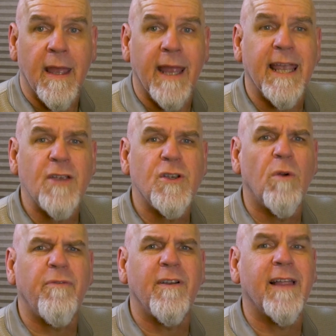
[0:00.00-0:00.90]
in case you
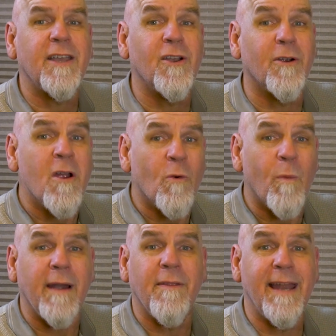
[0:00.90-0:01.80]
don't feel like you're
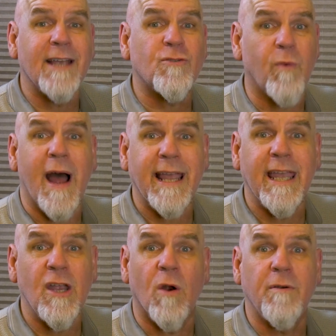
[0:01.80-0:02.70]
writing the next
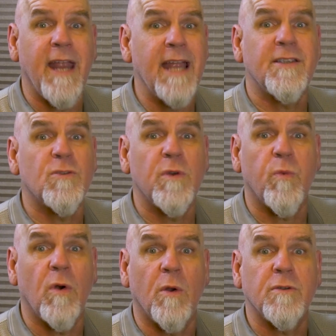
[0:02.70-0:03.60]
Rocky or Dances with
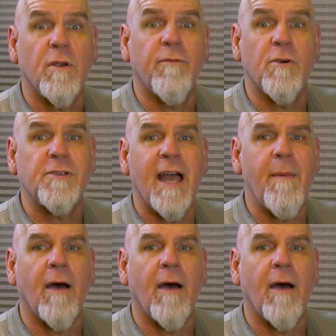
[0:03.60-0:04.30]
Wolves your first time